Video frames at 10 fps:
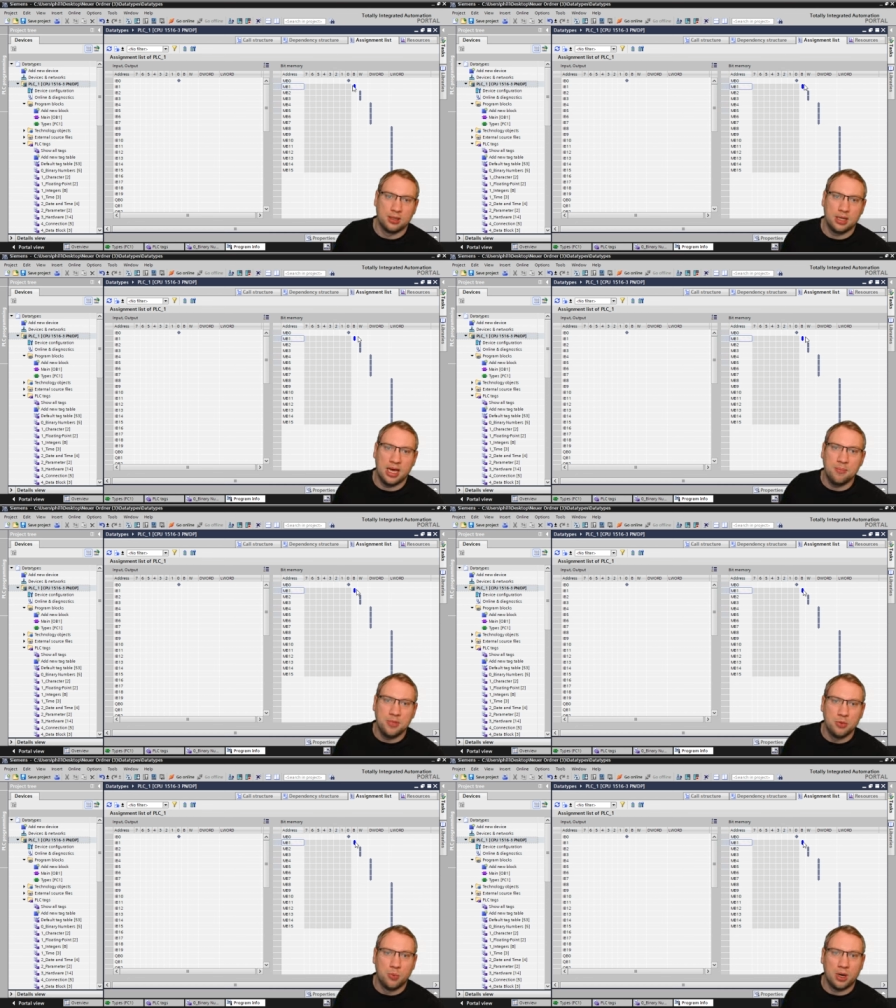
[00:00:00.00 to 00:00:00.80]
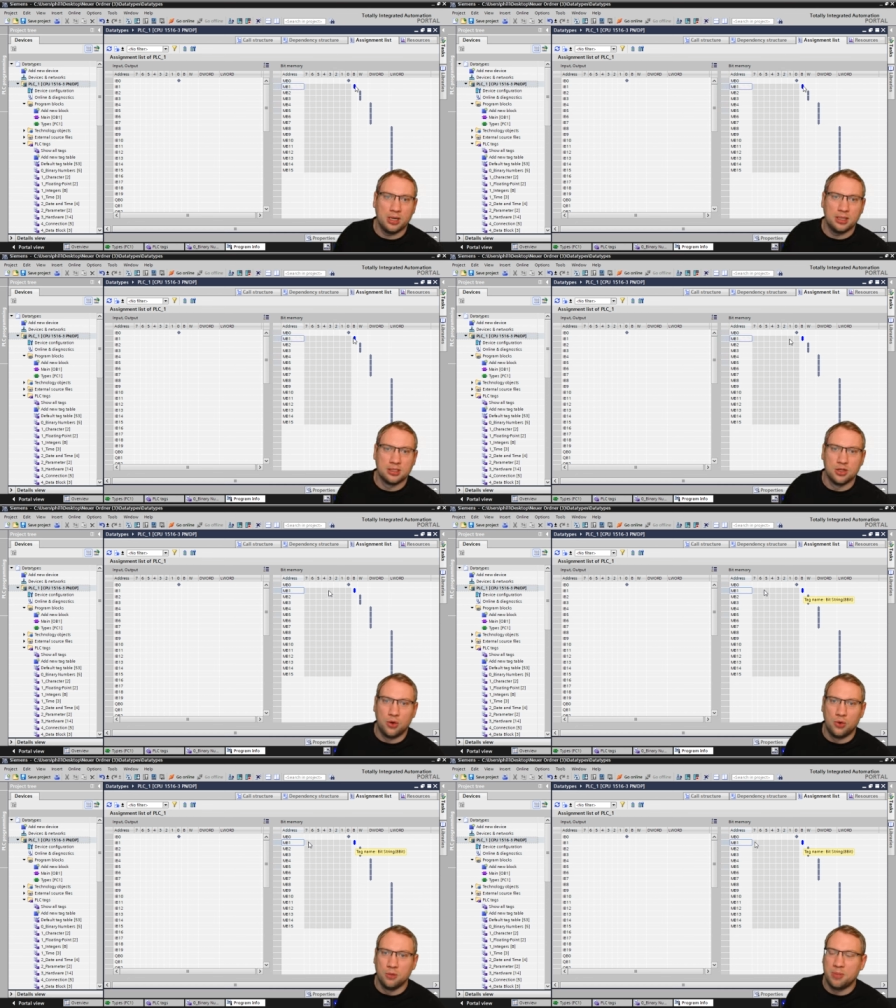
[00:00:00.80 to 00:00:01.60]
M B one is the
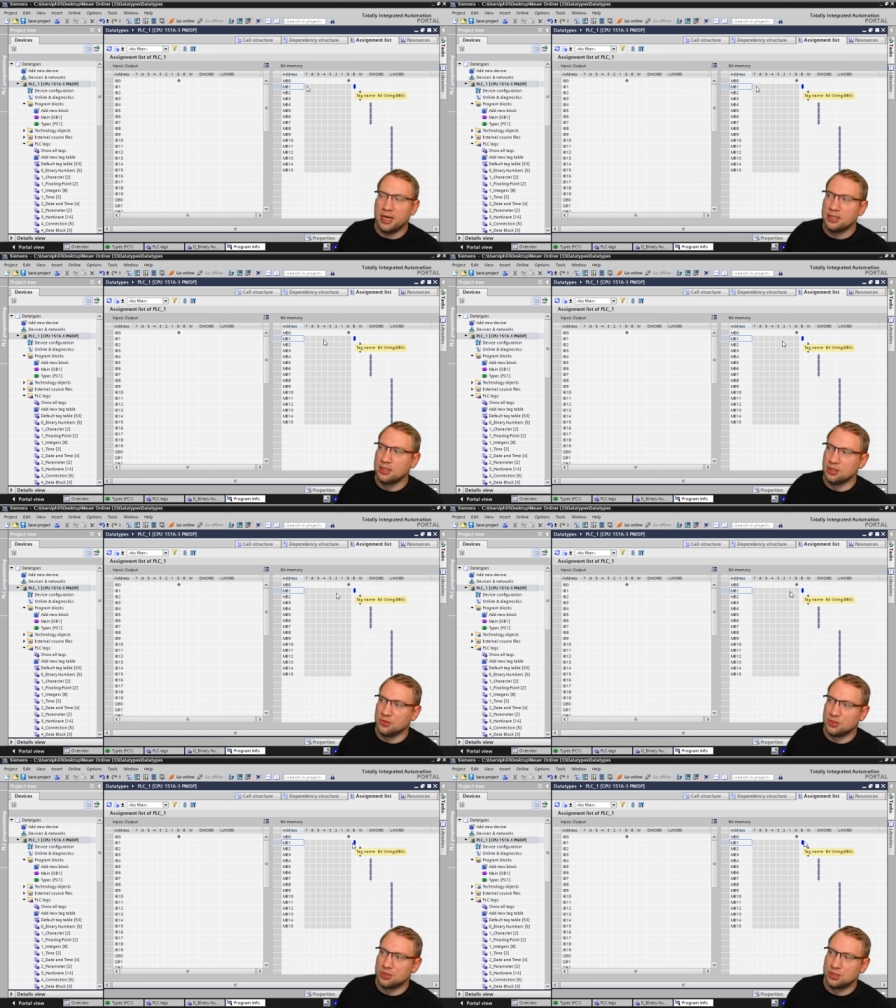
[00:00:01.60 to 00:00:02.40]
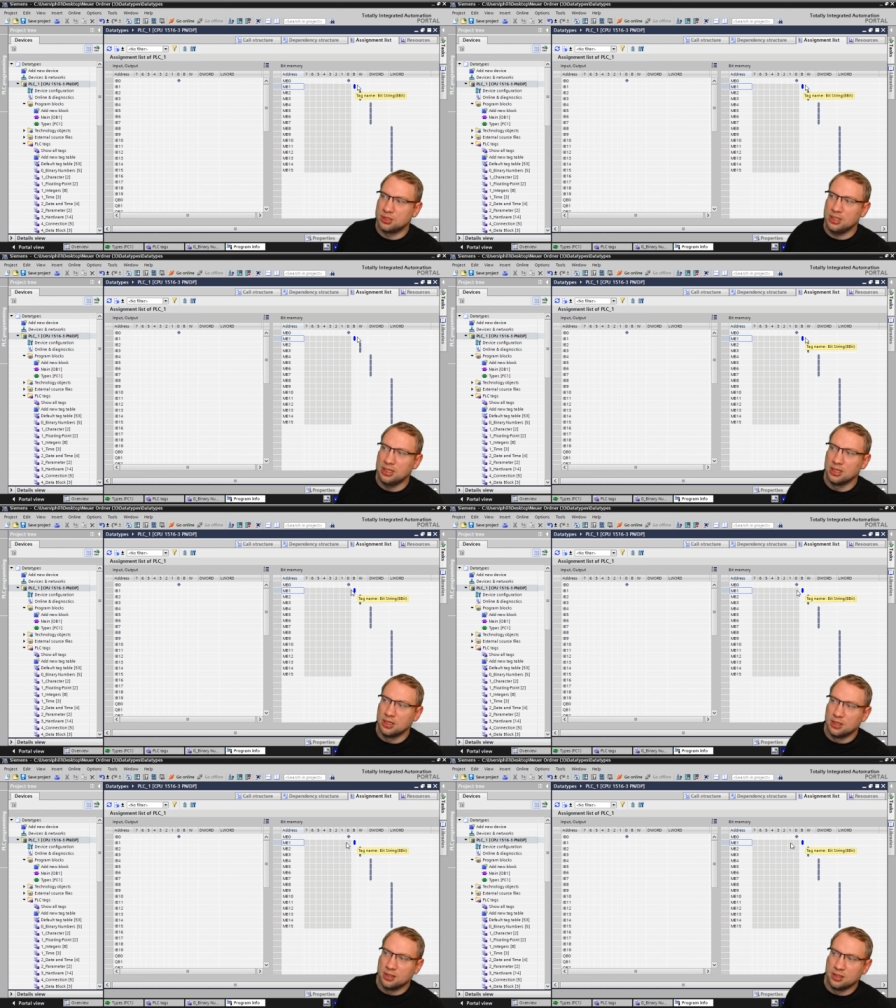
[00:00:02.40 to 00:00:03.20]
whole byte here. You see,
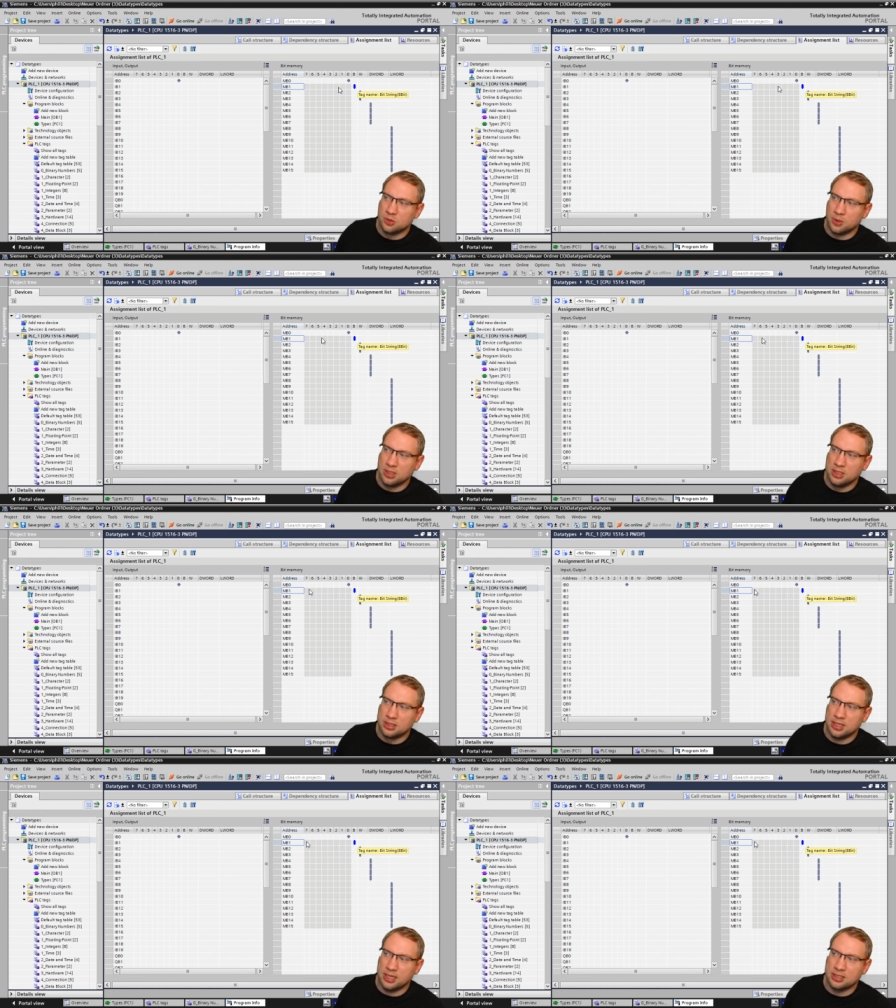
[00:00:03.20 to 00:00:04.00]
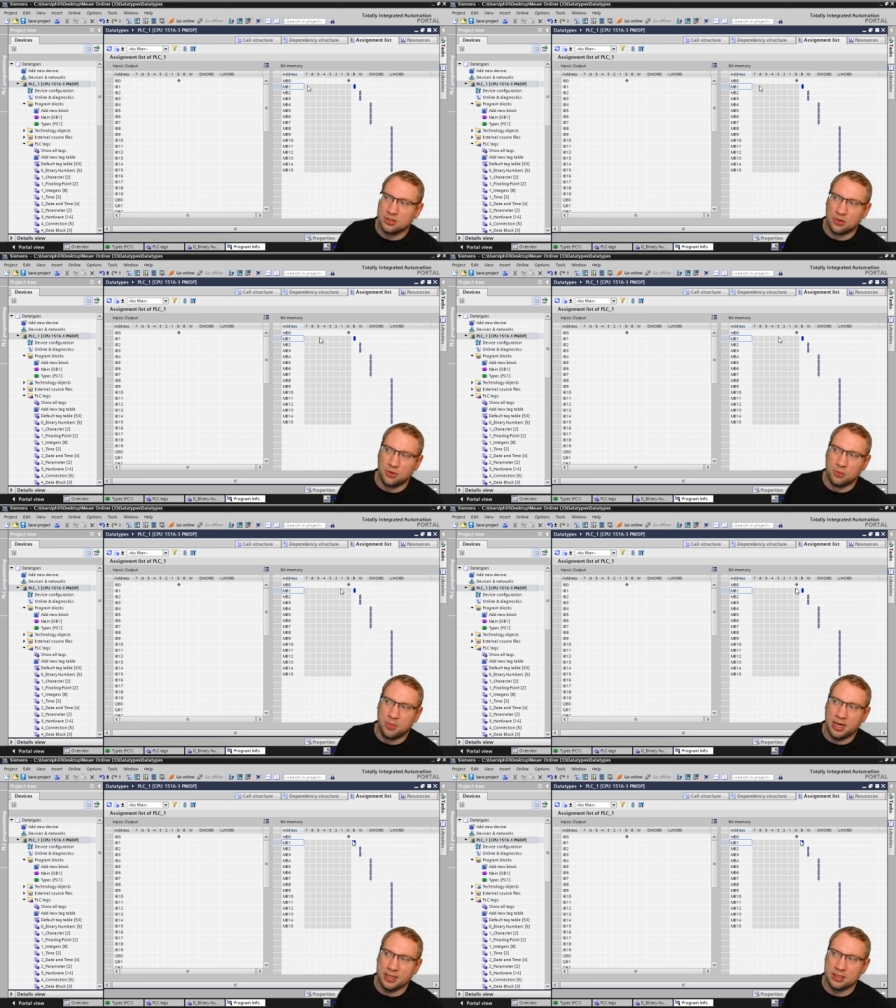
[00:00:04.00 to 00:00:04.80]
this one here takes the whole
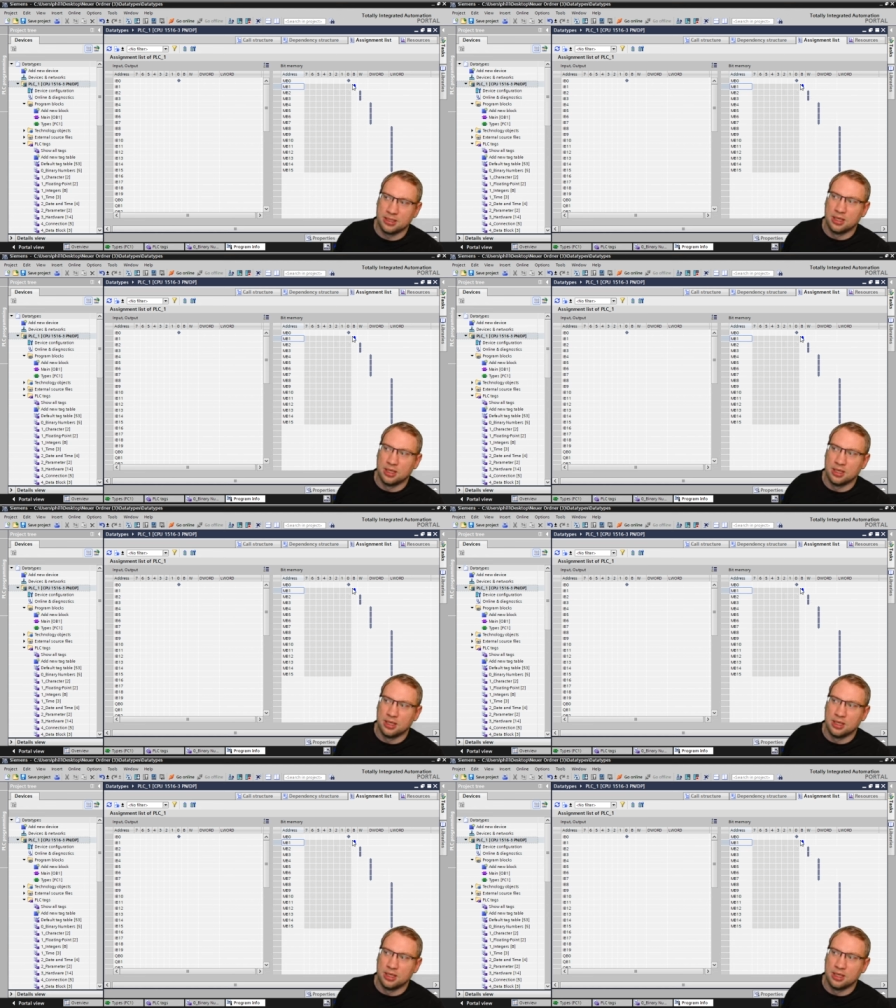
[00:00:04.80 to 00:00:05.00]
byte.